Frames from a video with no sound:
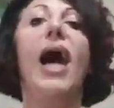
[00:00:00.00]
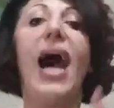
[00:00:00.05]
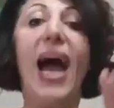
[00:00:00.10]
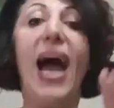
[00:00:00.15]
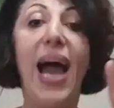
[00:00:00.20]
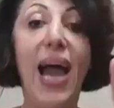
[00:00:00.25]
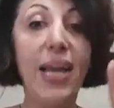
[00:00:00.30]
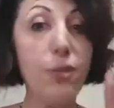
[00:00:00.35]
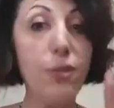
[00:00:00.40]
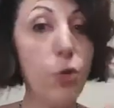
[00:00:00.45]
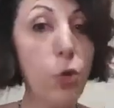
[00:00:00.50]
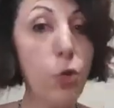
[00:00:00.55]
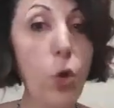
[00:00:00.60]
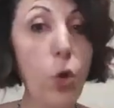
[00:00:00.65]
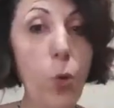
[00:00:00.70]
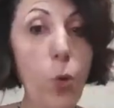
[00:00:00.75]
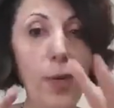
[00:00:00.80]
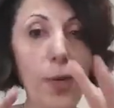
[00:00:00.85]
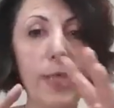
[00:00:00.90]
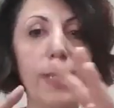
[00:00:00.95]
I don't
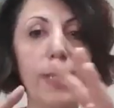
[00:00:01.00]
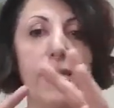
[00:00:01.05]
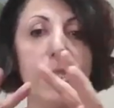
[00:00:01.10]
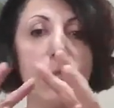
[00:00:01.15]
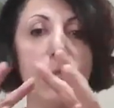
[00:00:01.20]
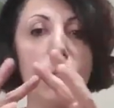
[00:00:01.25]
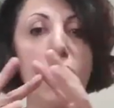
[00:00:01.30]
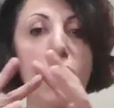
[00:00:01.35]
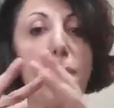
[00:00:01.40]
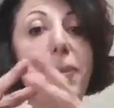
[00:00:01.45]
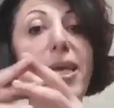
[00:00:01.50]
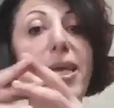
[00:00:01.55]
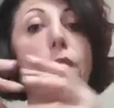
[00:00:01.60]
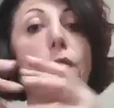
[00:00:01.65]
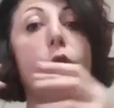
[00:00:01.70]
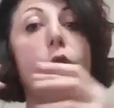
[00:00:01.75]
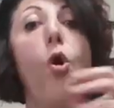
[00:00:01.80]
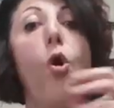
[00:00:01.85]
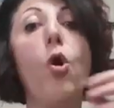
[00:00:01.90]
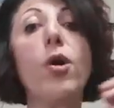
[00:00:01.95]
know whether it's going to be a
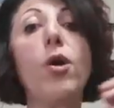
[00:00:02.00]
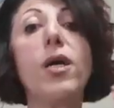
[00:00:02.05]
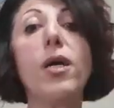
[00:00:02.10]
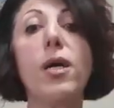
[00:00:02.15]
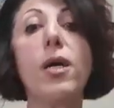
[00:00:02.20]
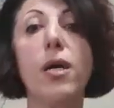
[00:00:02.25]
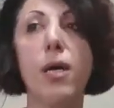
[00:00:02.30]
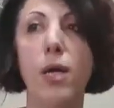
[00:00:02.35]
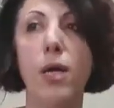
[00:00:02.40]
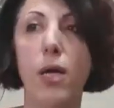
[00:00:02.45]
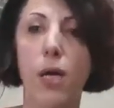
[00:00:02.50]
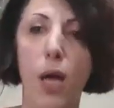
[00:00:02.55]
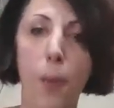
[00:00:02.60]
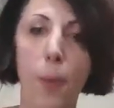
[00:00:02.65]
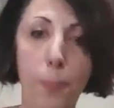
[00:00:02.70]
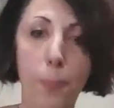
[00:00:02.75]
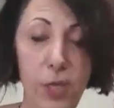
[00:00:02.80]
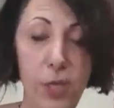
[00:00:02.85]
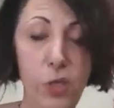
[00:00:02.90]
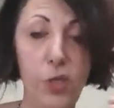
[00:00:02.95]
longer
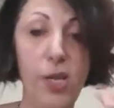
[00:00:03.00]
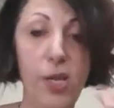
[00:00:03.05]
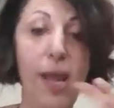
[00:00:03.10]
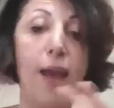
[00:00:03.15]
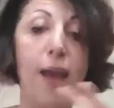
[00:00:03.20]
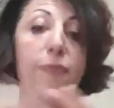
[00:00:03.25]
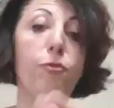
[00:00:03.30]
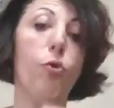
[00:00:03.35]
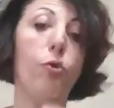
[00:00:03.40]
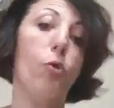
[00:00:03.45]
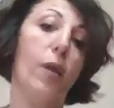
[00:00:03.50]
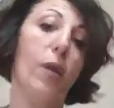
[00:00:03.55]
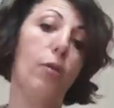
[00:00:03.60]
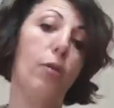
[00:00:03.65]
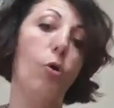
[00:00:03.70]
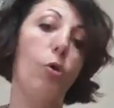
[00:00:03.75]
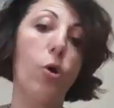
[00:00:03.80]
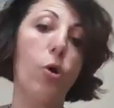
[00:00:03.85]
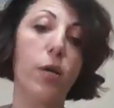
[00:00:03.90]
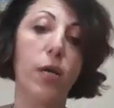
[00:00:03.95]
upper shaft or a
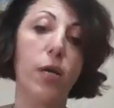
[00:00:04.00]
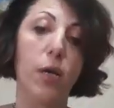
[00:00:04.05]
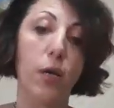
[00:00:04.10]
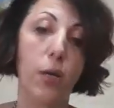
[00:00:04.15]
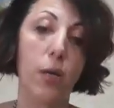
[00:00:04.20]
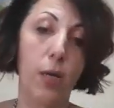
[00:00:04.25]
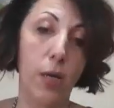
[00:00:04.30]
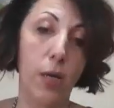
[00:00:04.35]
longer,